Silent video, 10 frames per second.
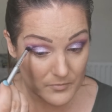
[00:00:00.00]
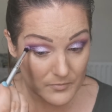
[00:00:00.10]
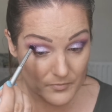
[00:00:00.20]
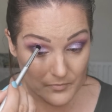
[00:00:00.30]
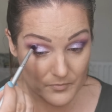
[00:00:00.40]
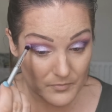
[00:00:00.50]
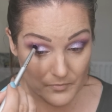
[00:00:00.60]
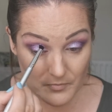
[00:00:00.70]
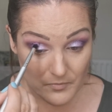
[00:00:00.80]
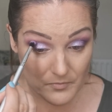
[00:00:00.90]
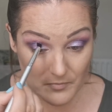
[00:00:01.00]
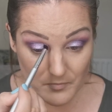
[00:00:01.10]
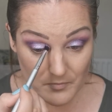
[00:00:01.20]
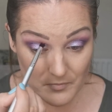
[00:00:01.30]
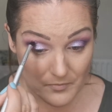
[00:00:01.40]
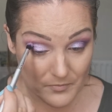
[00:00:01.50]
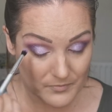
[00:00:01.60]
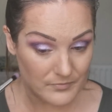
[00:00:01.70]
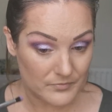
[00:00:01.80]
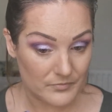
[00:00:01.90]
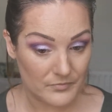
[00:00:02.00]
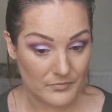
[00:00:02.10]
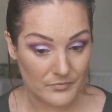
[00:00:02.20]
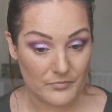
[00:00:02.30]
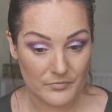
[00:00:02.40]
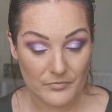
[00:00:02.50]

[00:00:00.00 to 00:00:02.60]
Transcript: Nobody speaks.